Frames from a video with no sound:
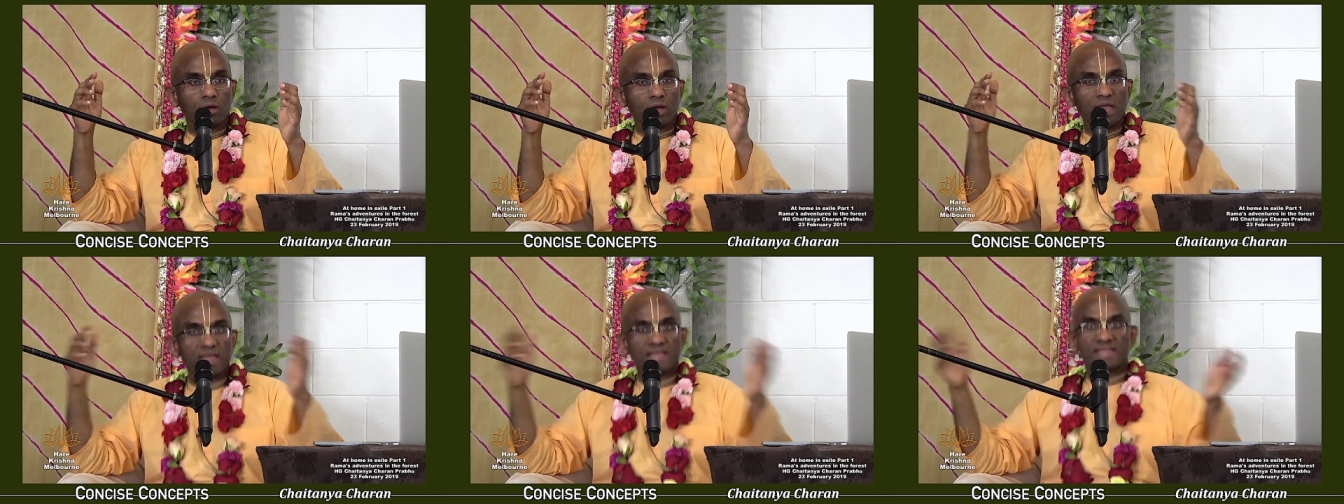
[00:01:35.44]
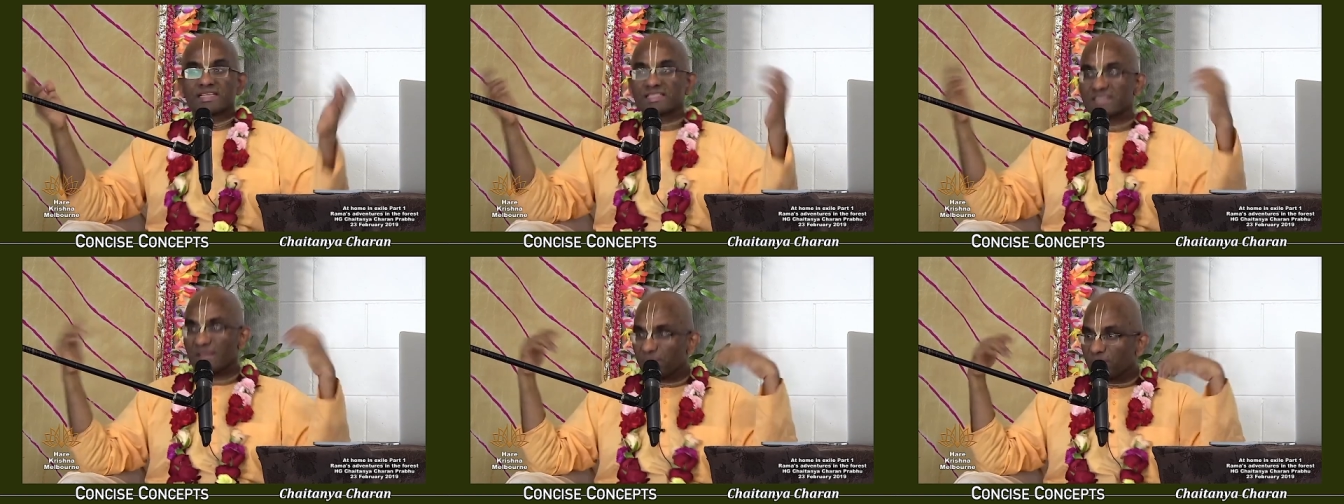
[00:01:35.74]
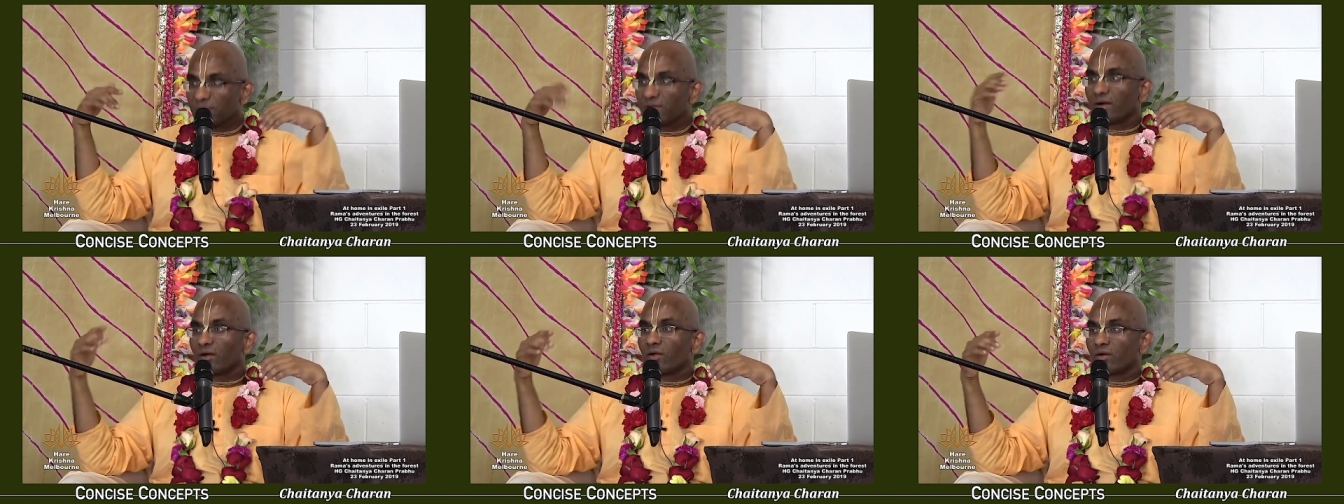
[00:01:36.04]

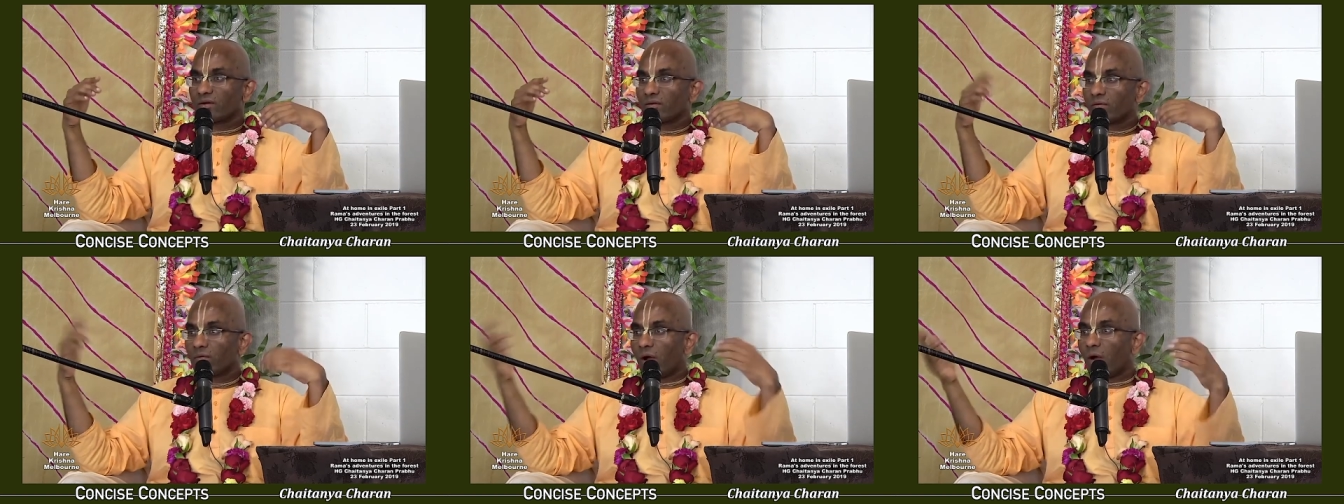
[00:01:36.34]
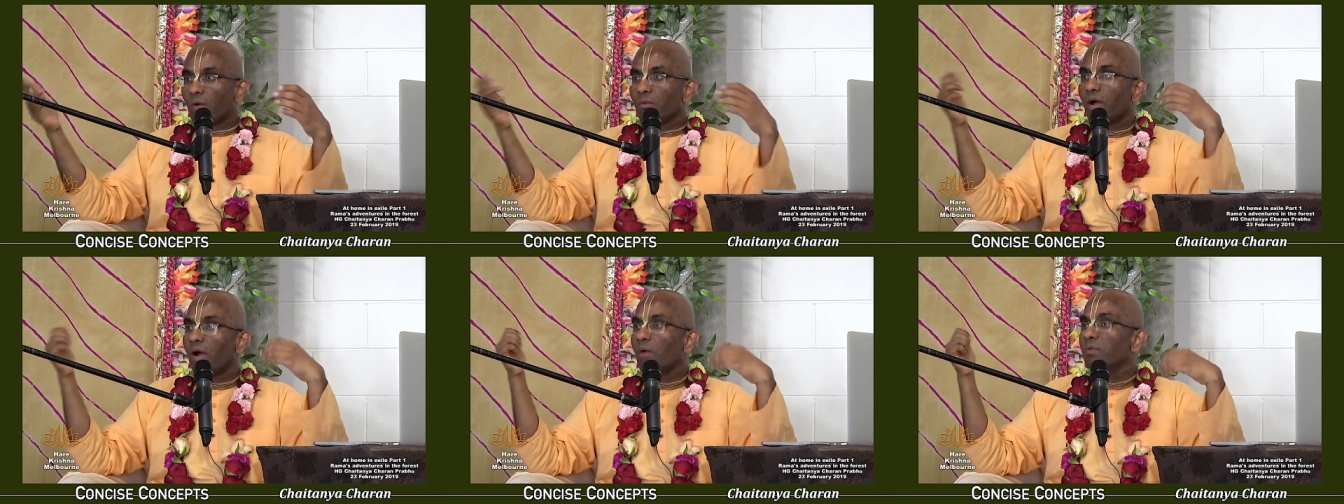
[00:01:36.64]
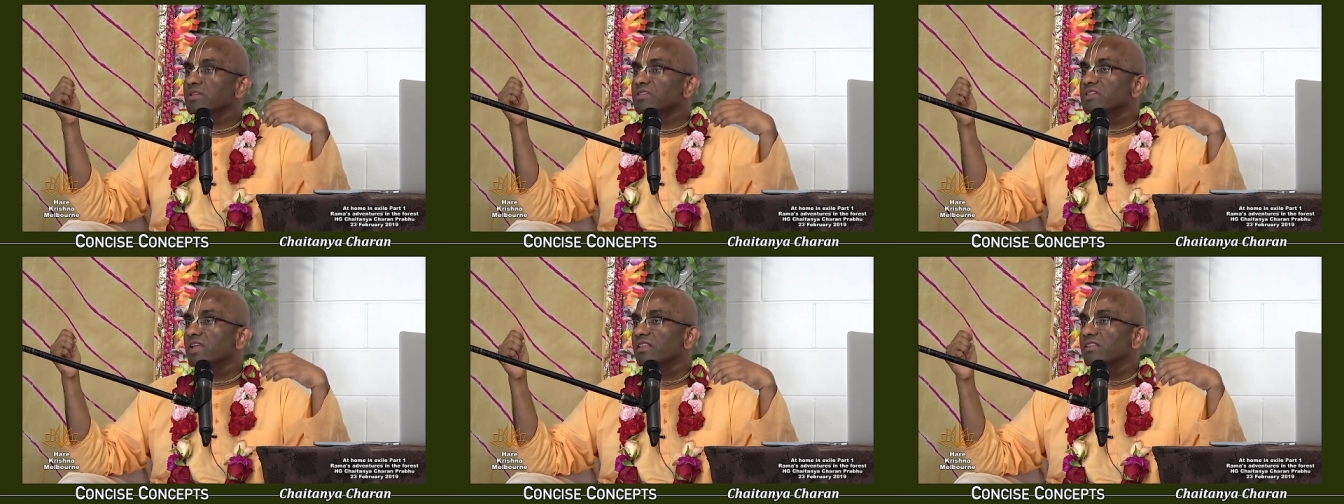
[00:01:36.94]
accepted, or how
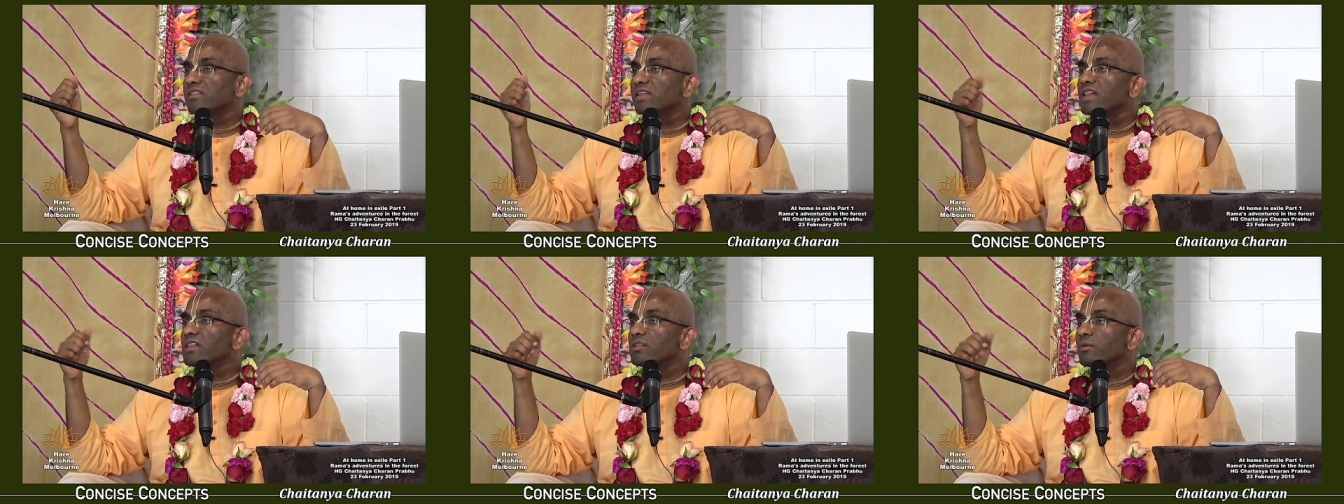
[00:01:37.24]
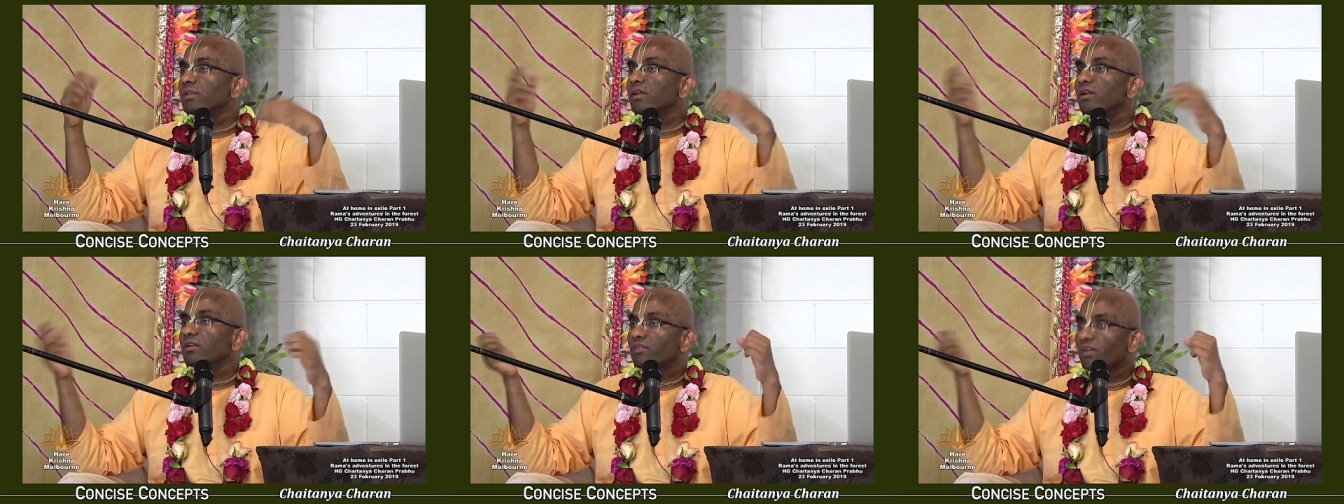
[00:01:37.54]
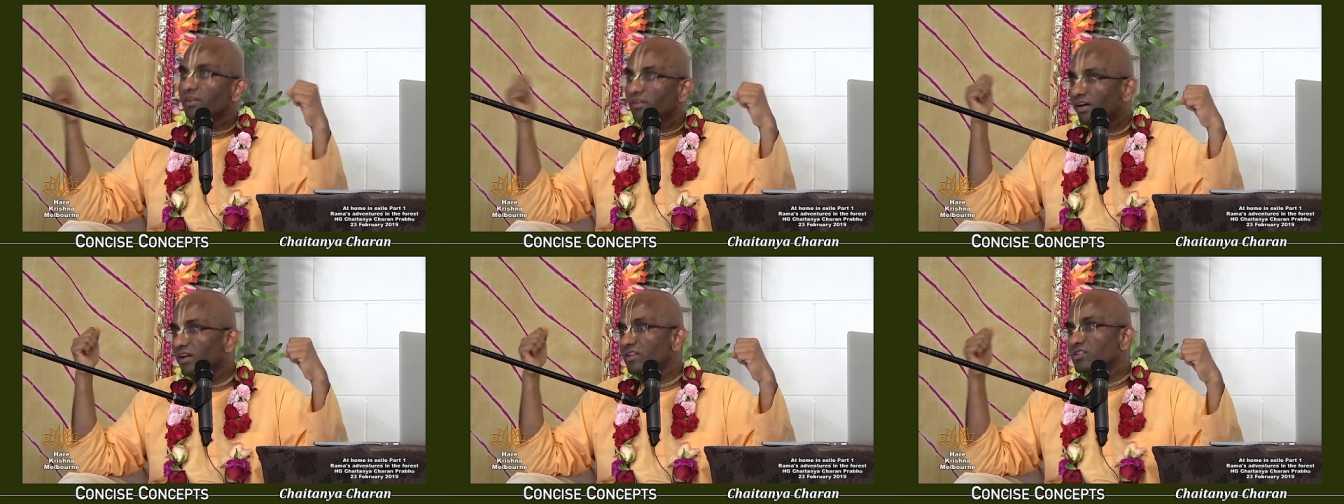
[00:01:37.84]
is death dealt with in
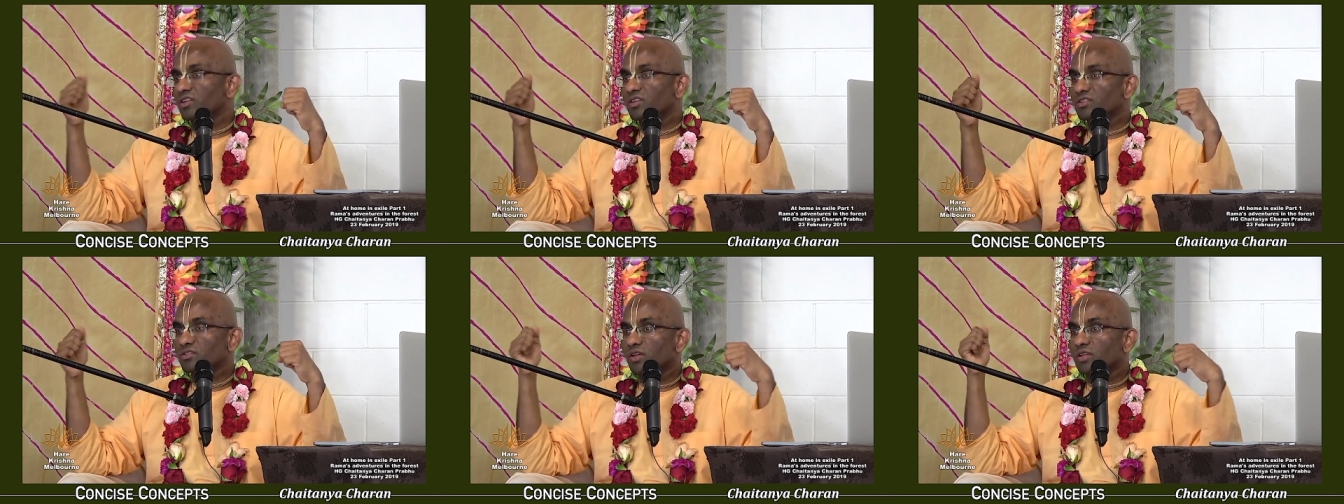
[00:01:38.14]
different traditions.